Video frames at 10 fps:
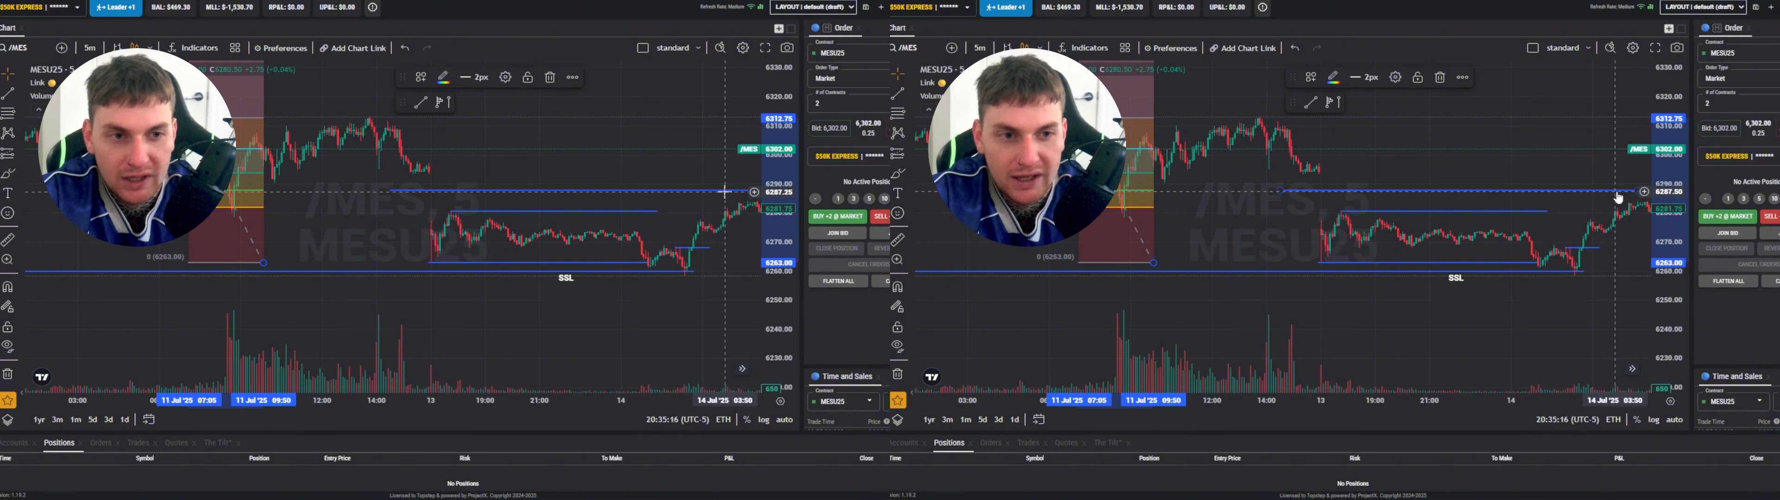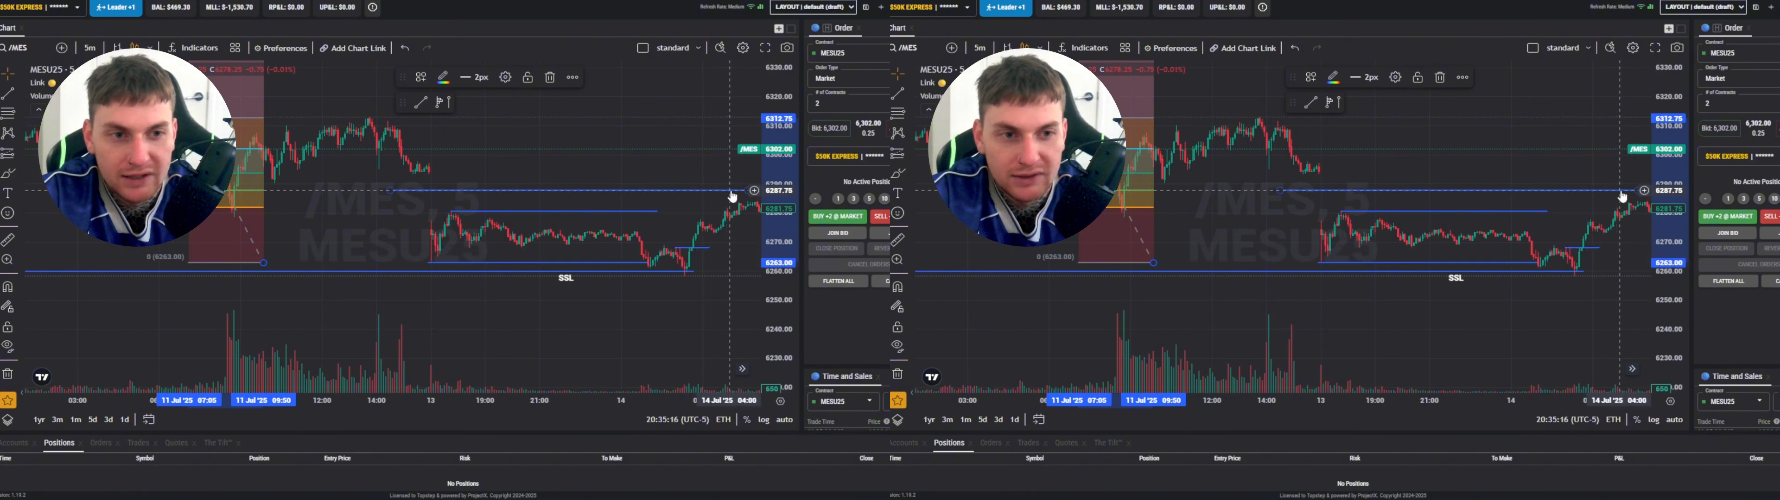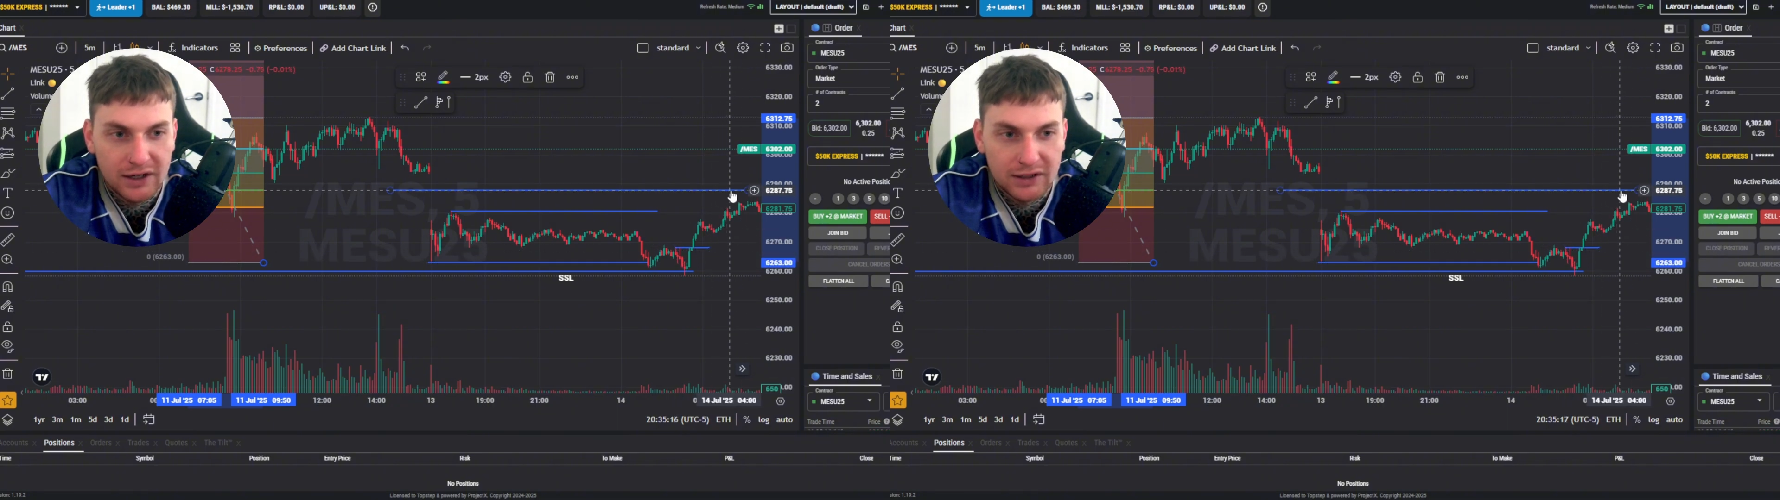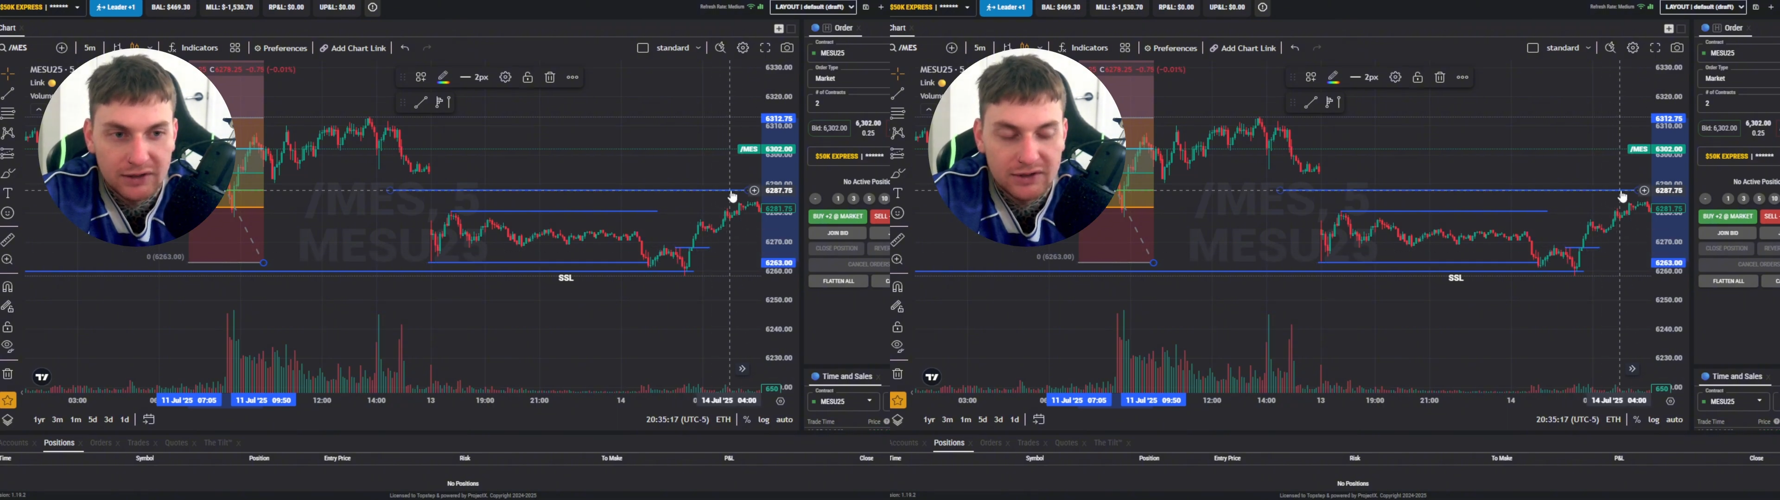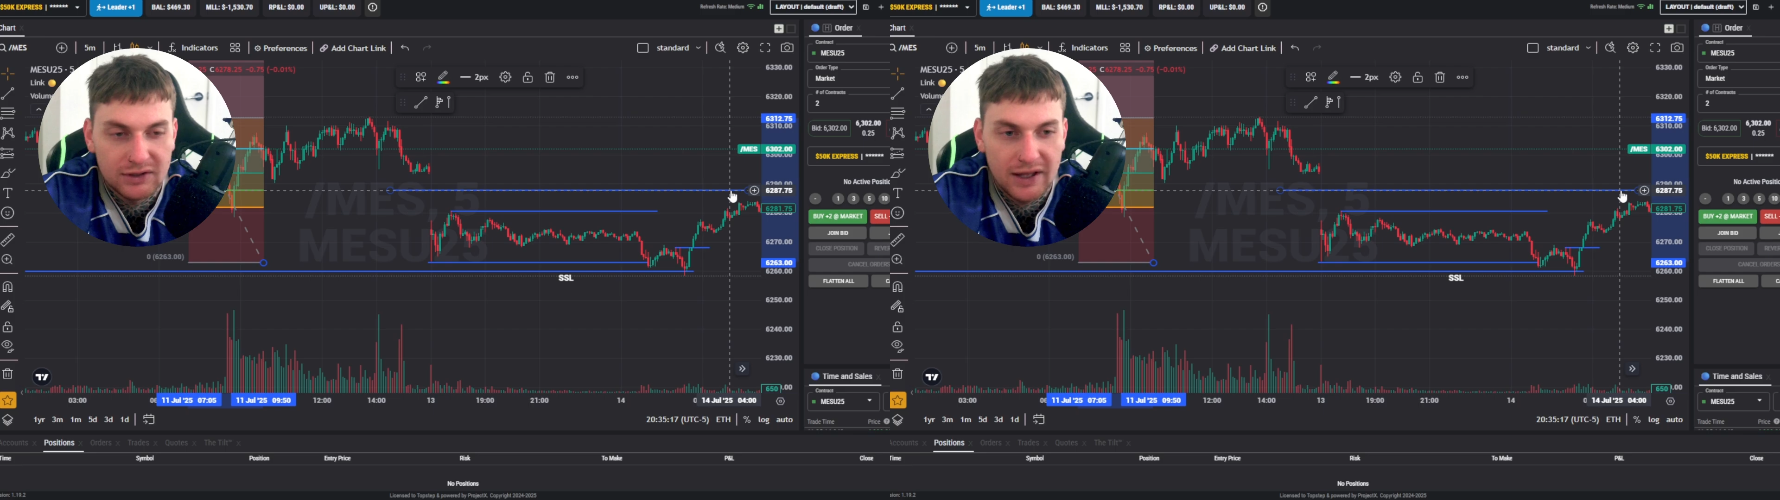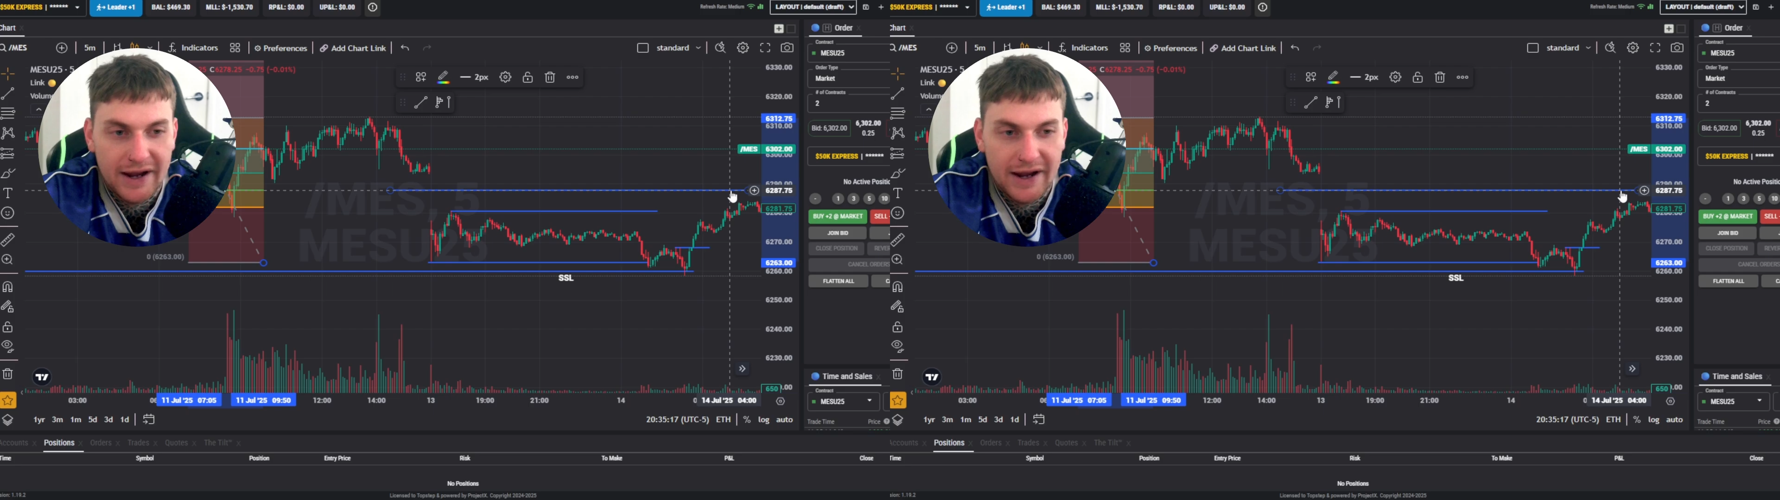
and targeted this